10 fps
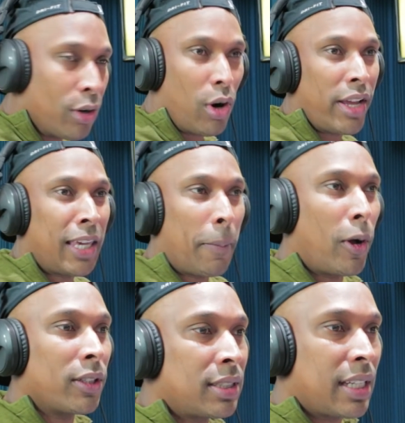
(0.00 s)
Roy Cape
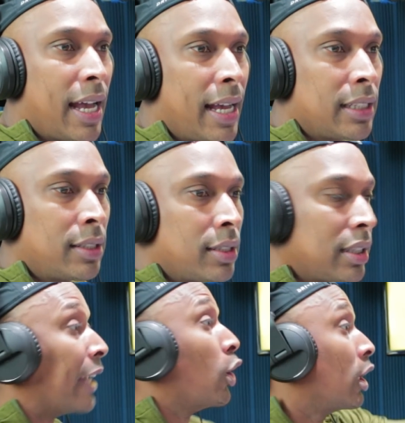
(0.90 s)
All Stars
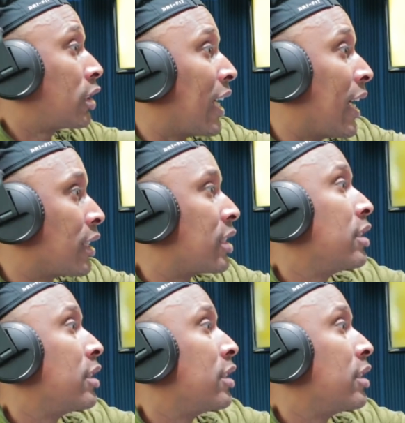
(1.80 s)
and the All Stars.